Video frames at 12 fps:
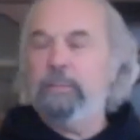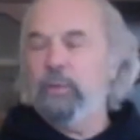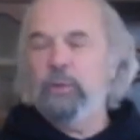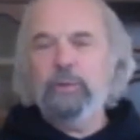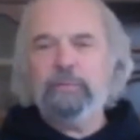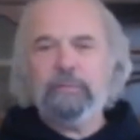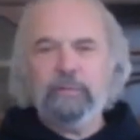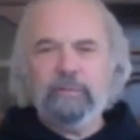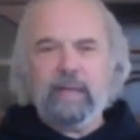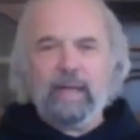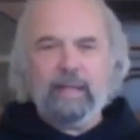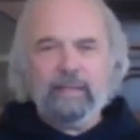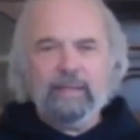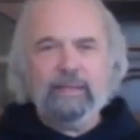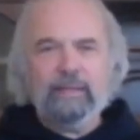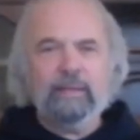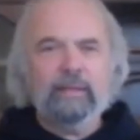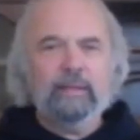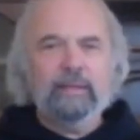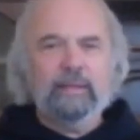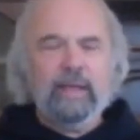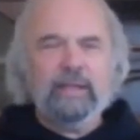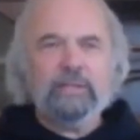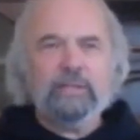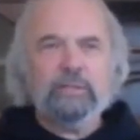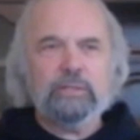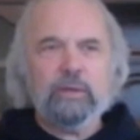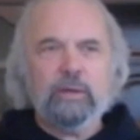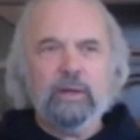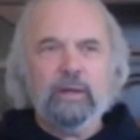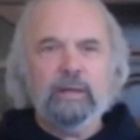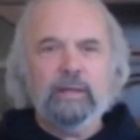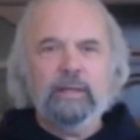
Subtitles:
beautiful valley, as you saw.